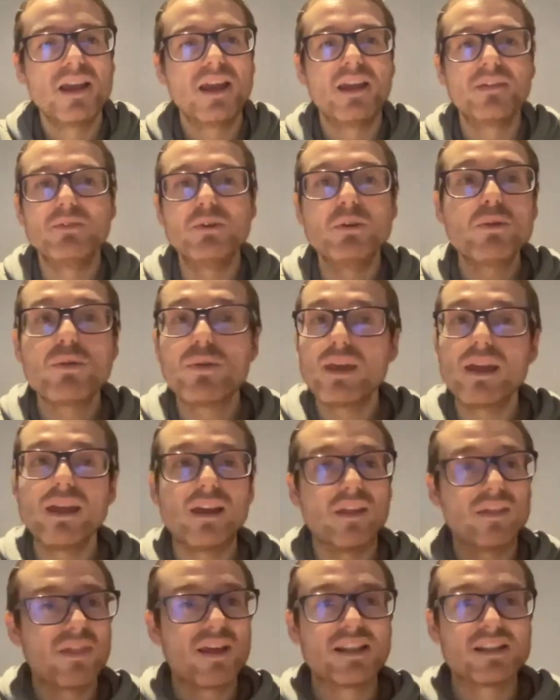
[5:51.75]
If you
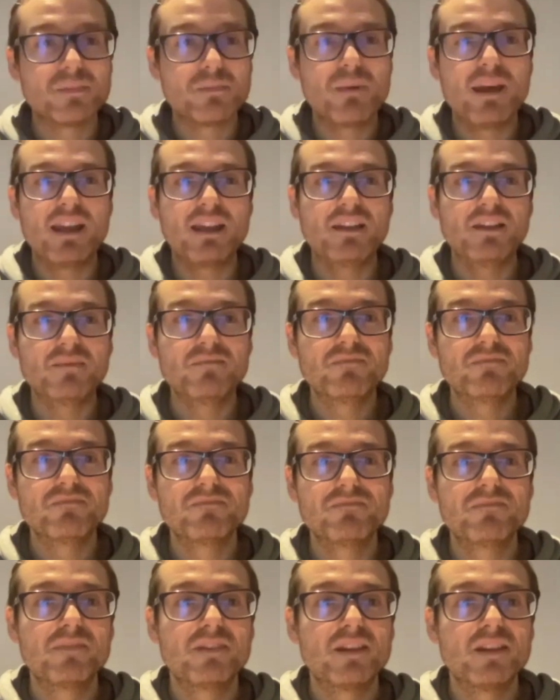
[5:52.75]
think, that's opinion.
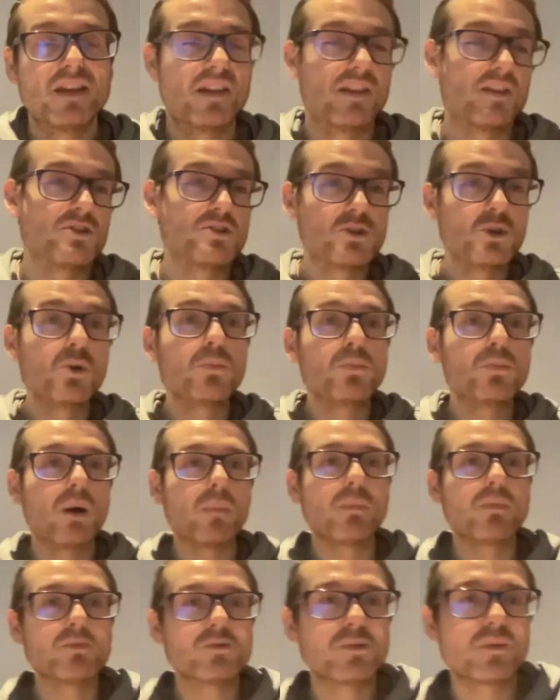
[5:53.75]
And there's two
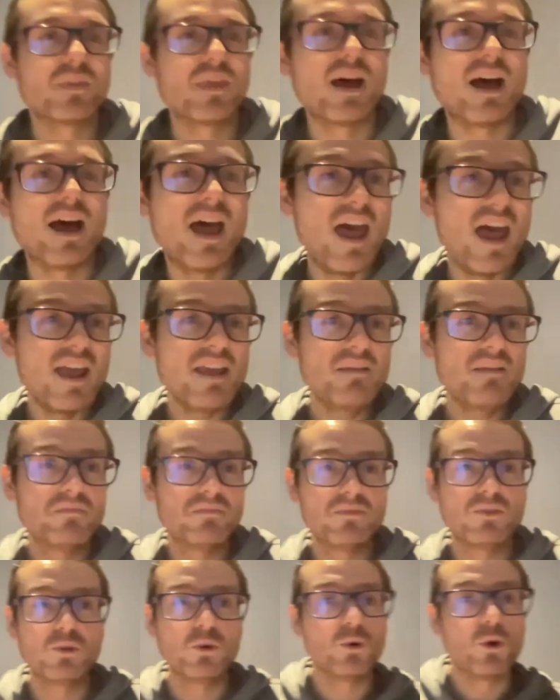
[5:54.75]
problems with that. A,
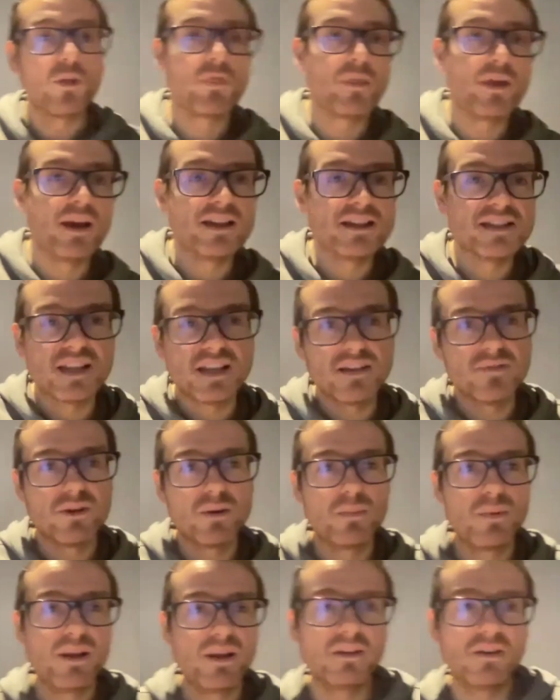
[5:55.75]
you're not there to give an
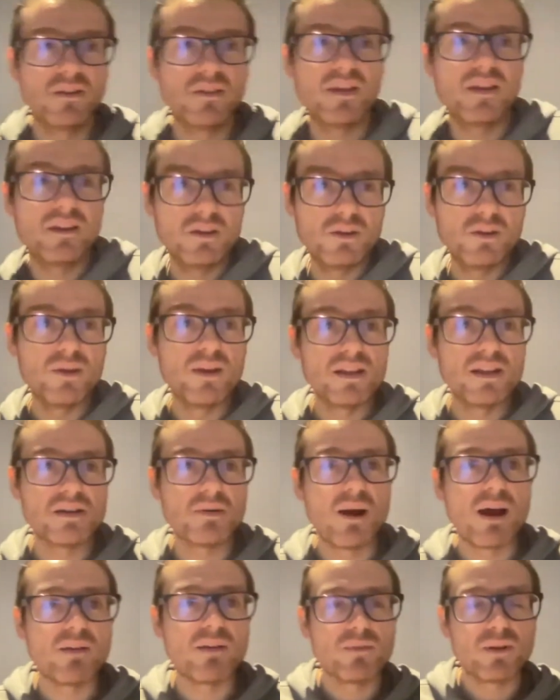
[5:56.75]
opinion, that you're there
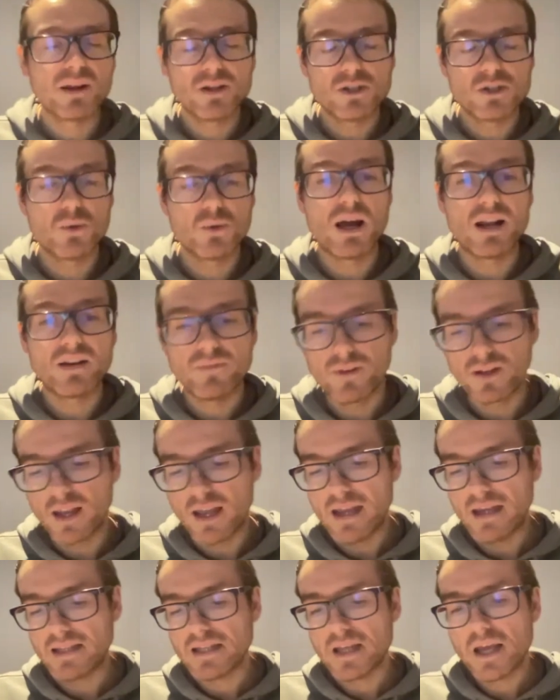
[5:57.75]
to
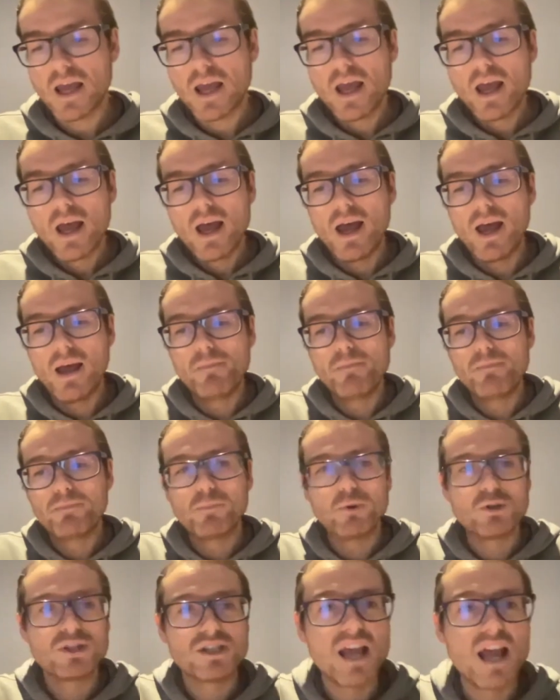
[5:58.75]
advocate.
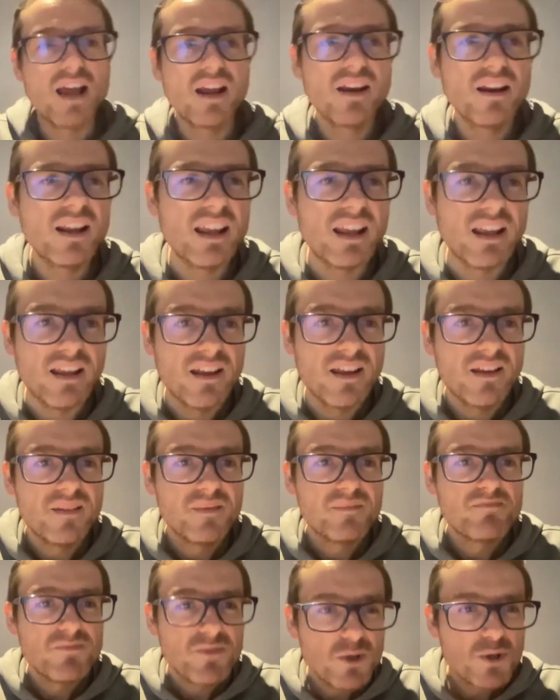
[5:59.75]
But secondly,
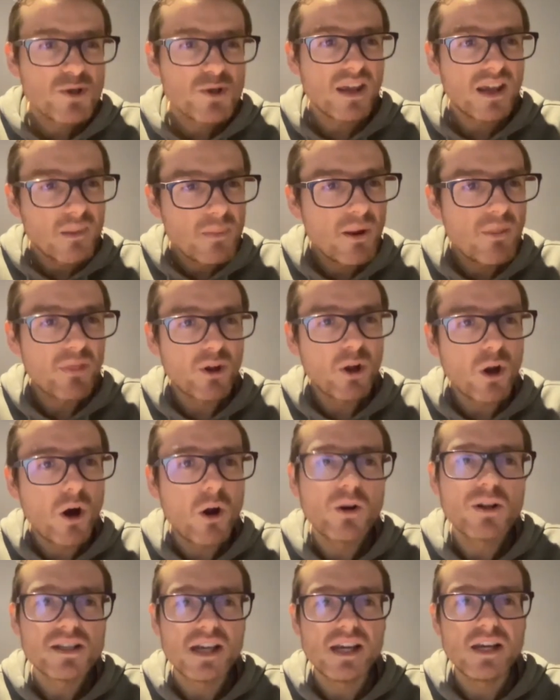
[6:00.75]
just think about the
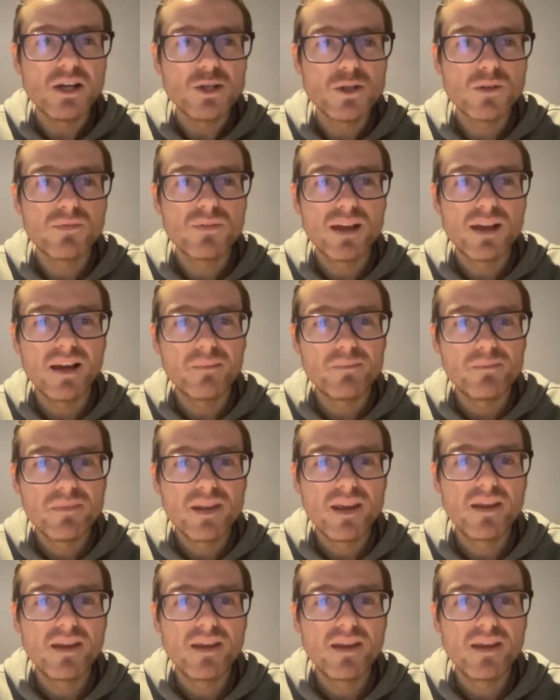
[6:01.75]
connotation of that.